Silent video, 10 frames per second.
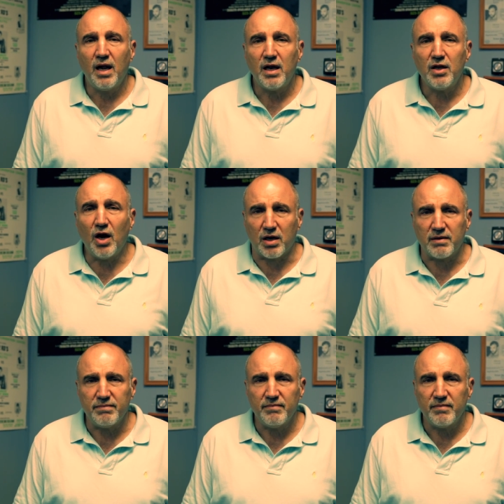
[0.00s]

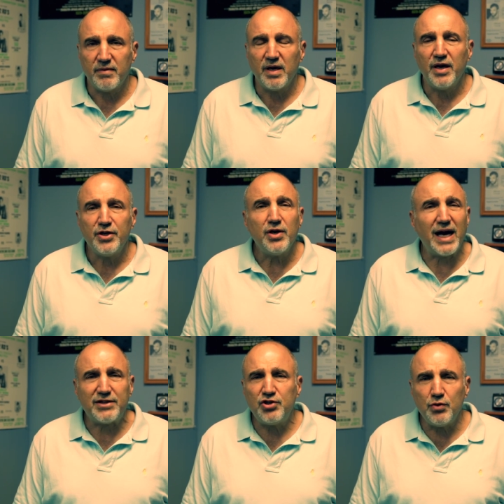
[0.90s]
Look, you
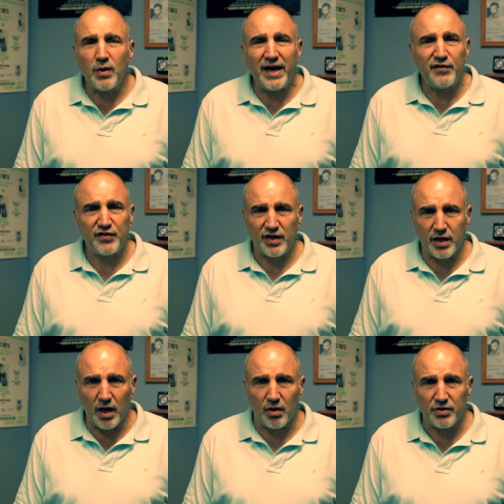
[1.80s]
got two ways to
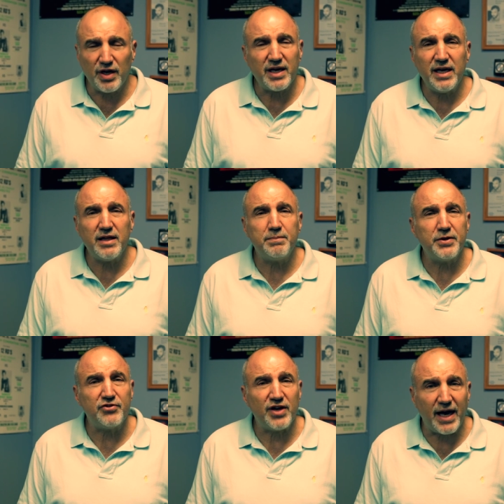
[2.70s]
go. You can either
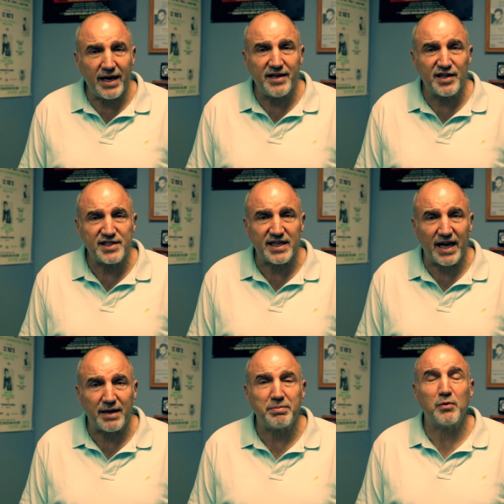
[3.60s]
put your head in the
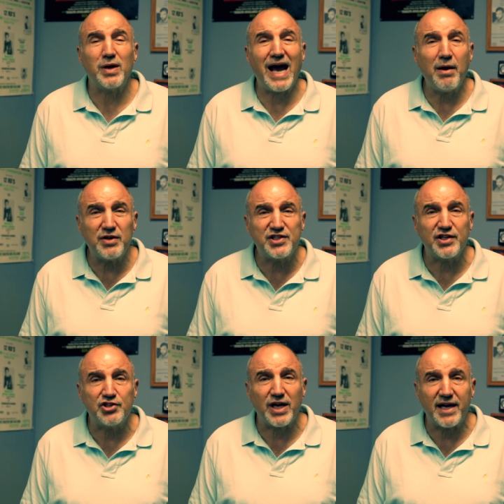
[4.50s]
sand, but what I would
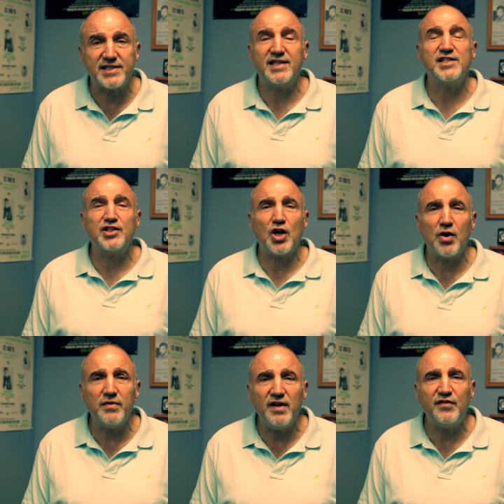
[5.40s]
suggest is
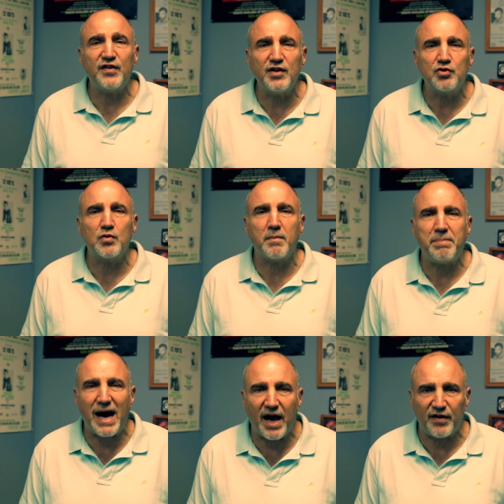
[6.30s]
turn this into a
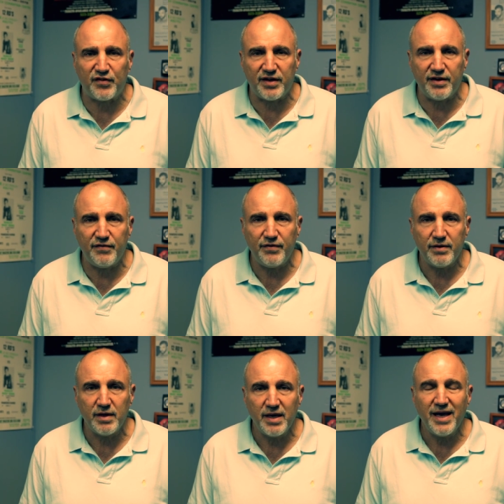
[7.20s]
positive
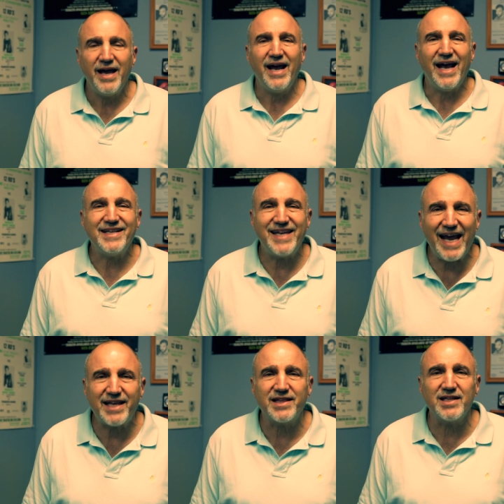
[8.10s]
and
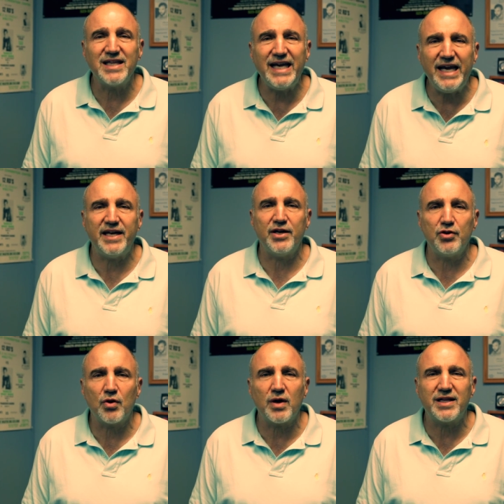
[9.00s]
take the lead in
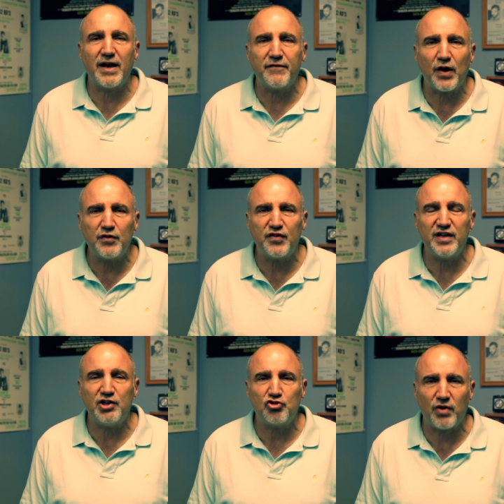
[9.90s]

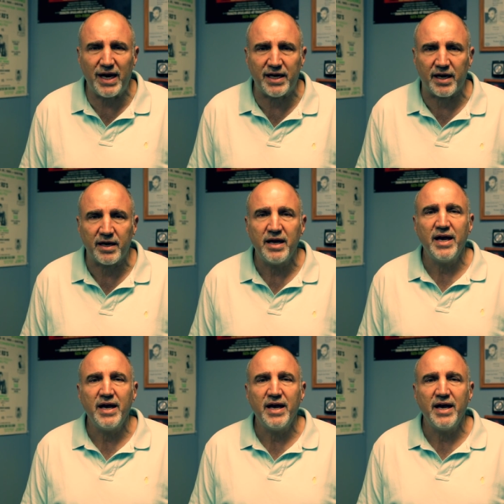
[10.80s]
neurodiversity training.